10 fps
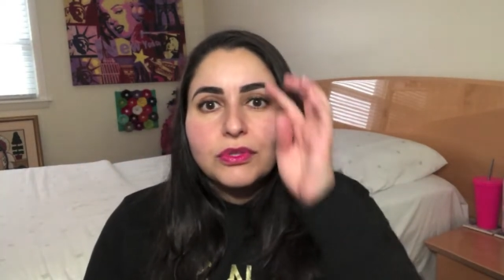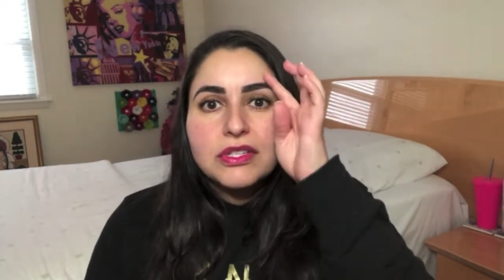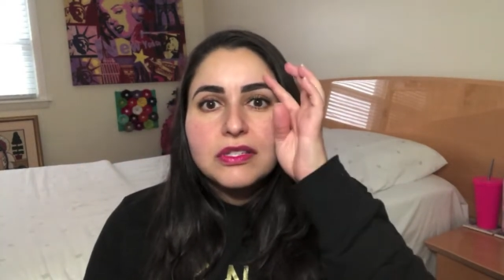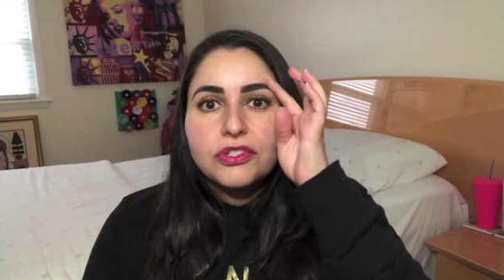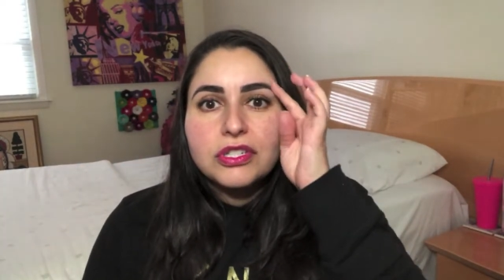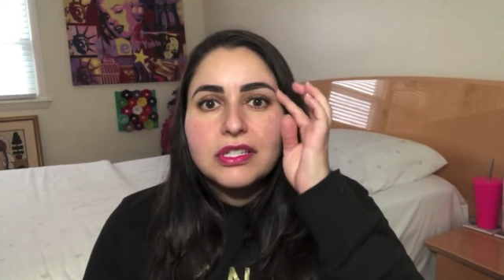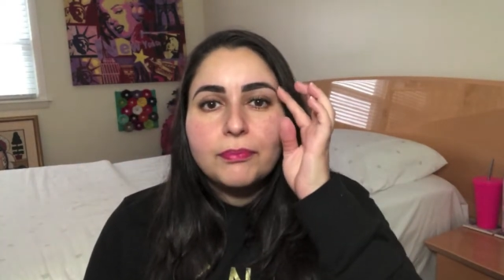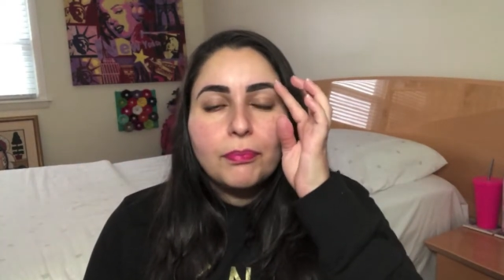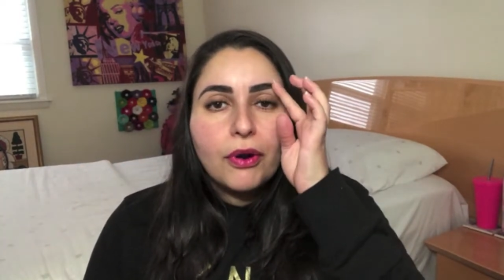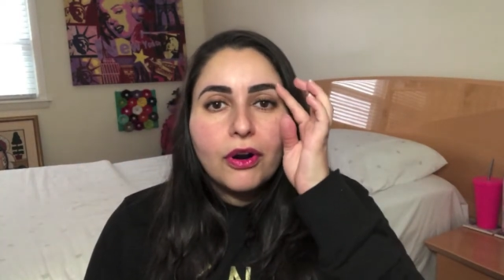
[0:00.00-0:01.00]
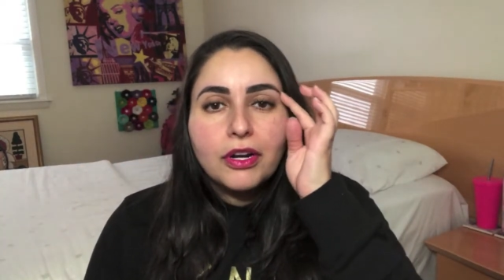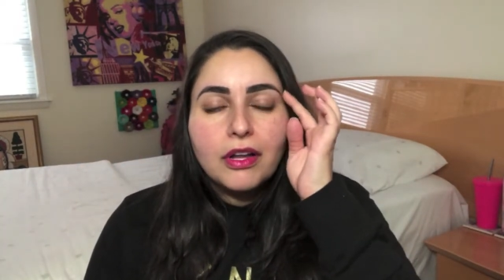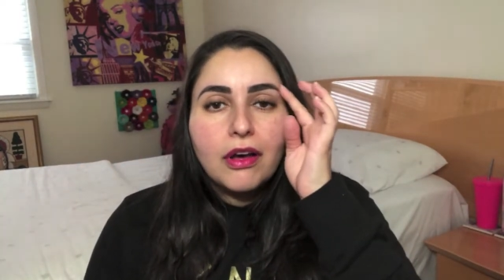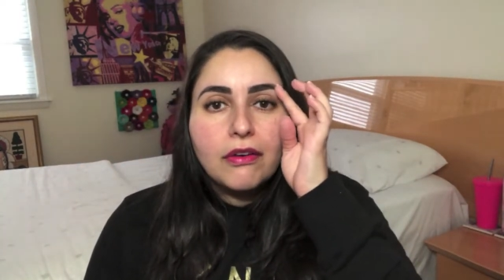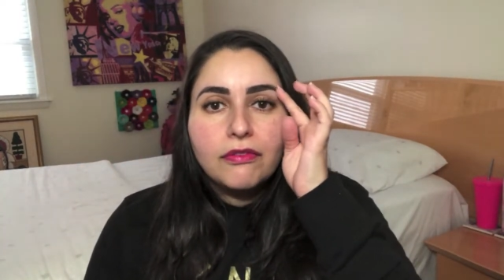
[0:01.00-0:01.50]
was just a
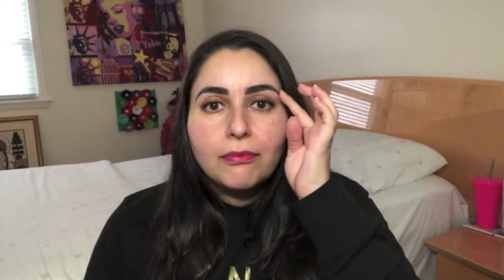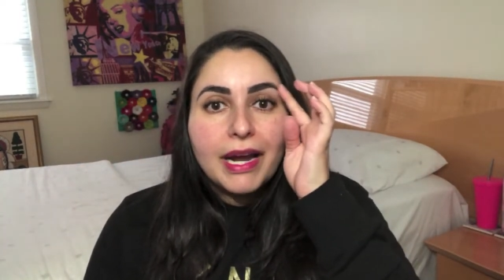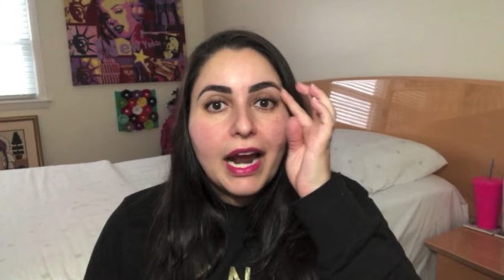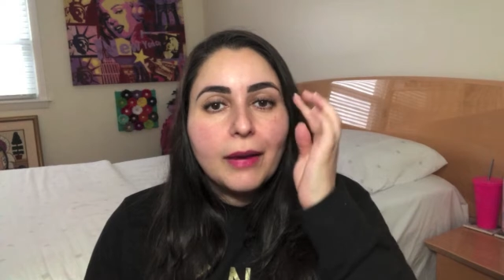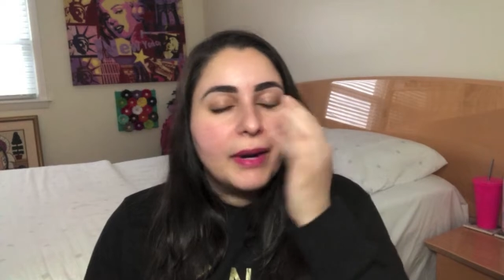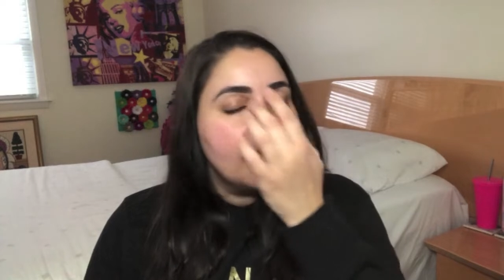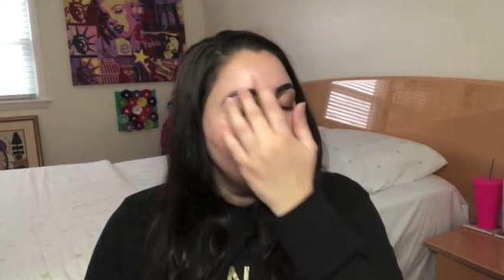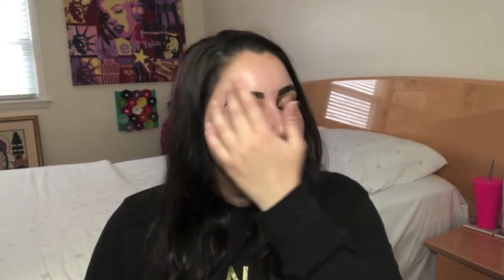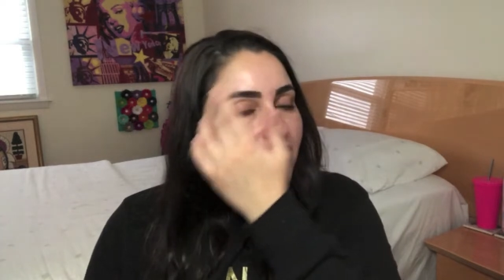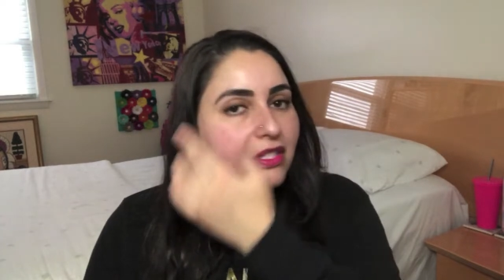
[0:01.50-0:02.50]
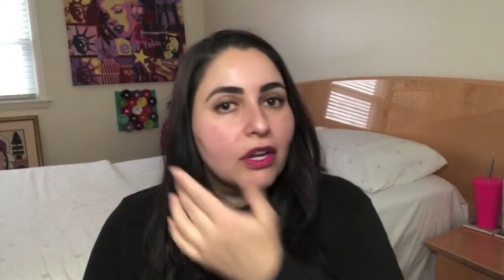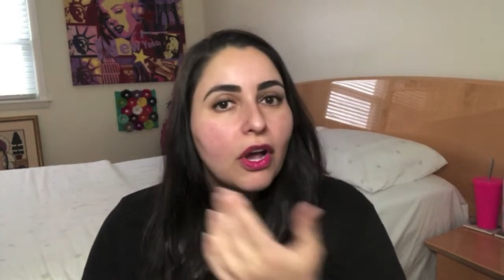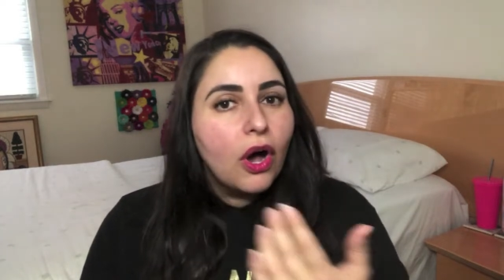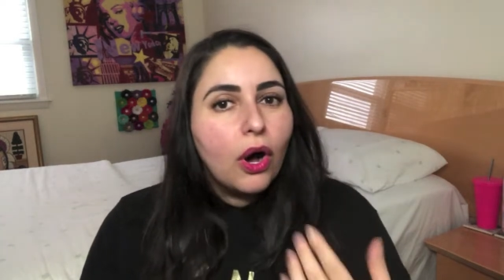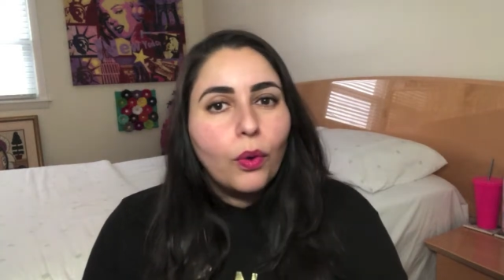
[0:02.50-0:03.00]
part of my eyebrow that just
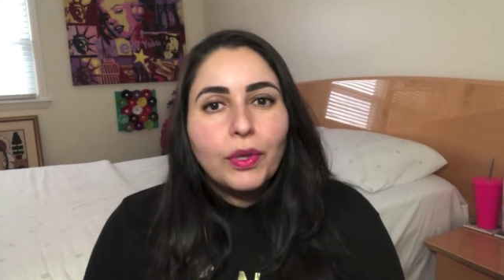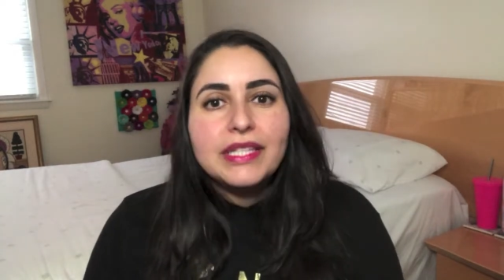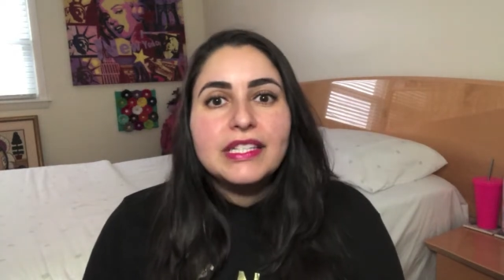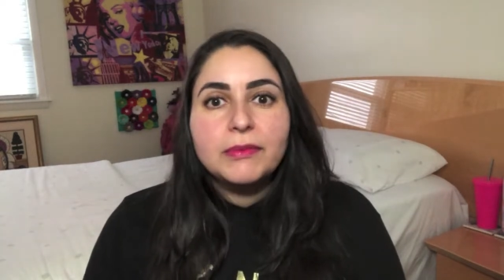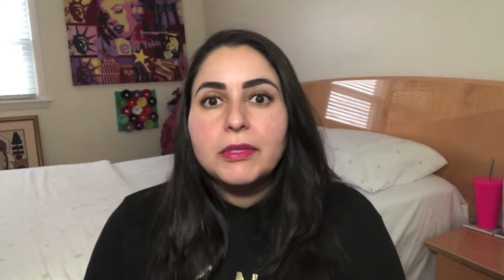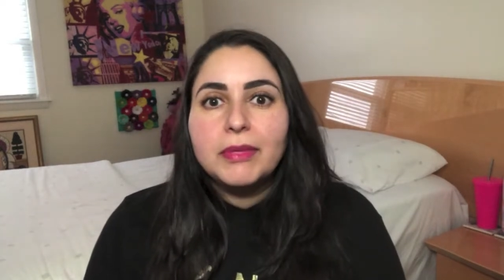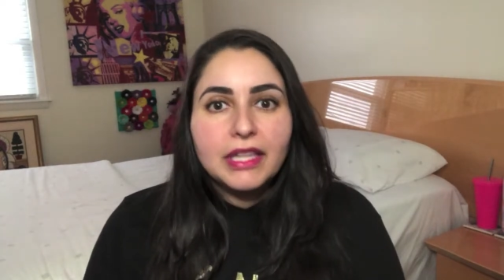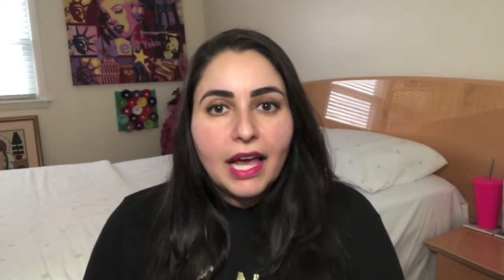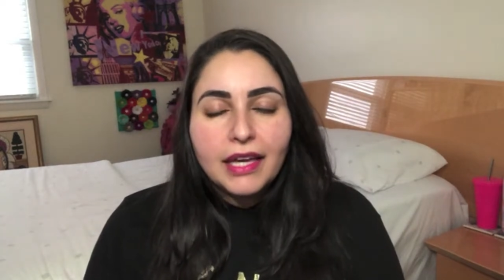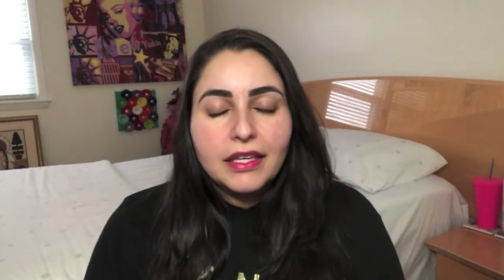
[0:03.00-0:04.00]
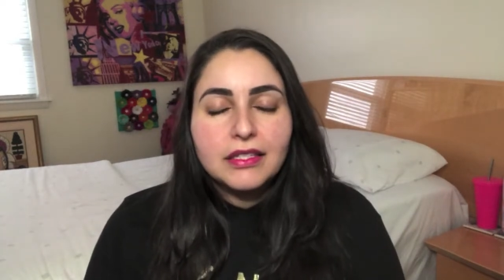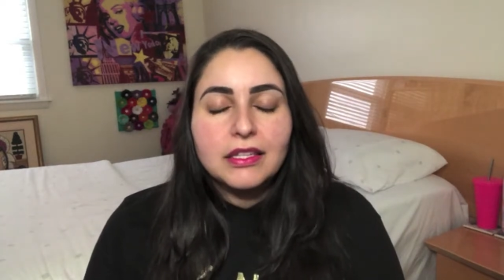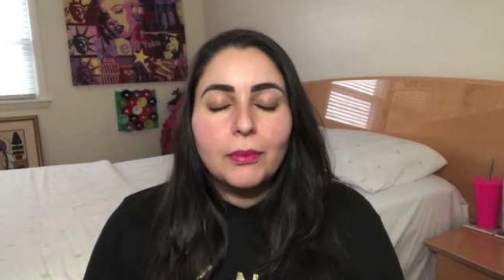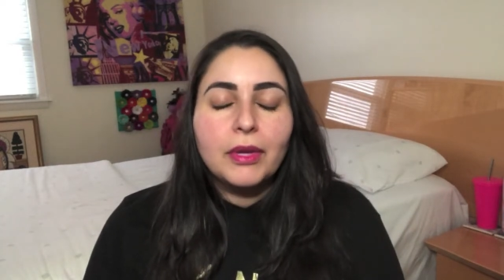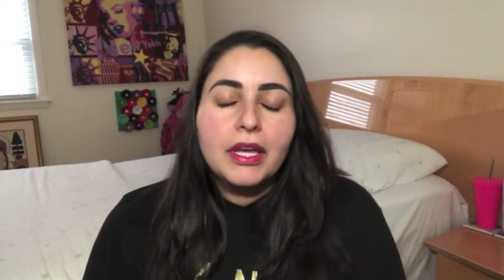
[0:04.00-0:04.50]
always seemed to be lacking
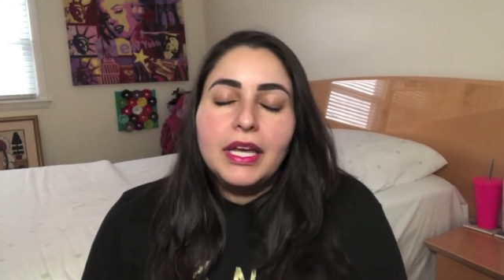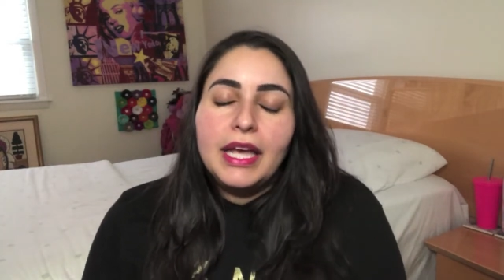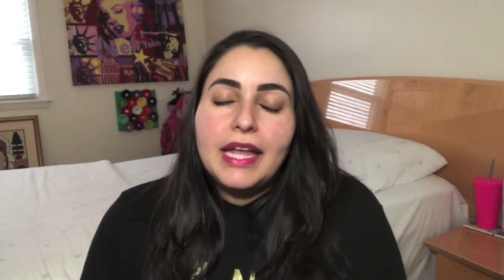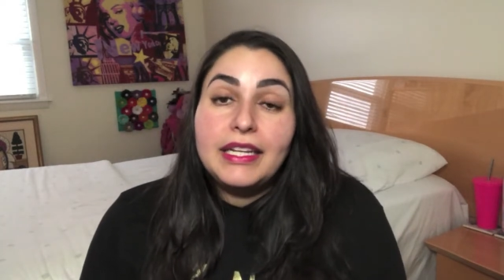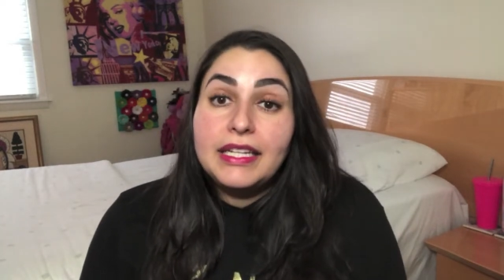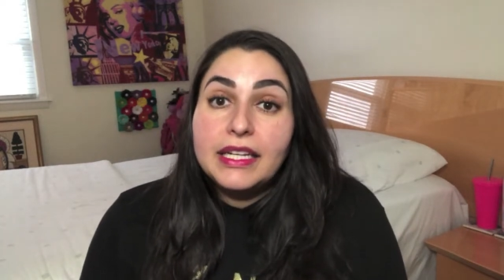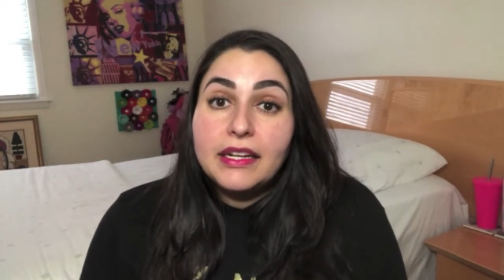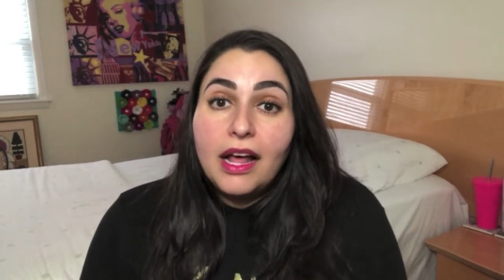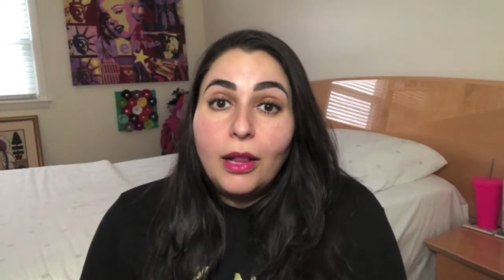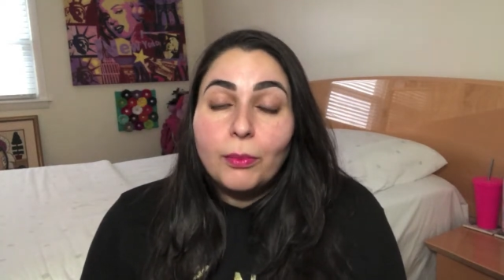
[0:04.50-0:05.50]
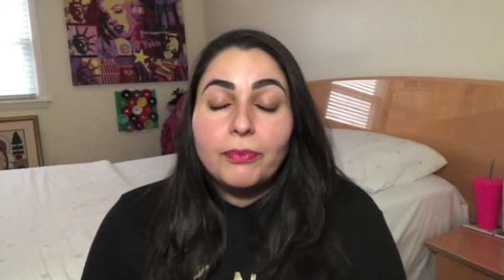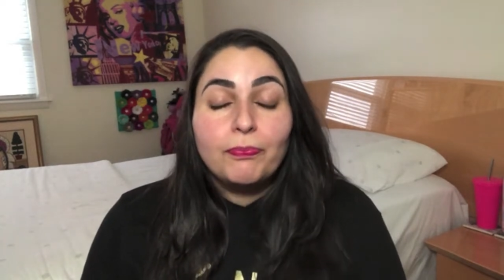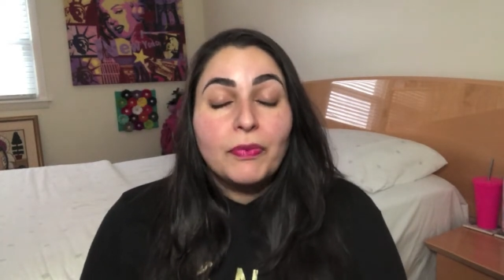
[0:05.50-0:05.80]
some, and it needed help.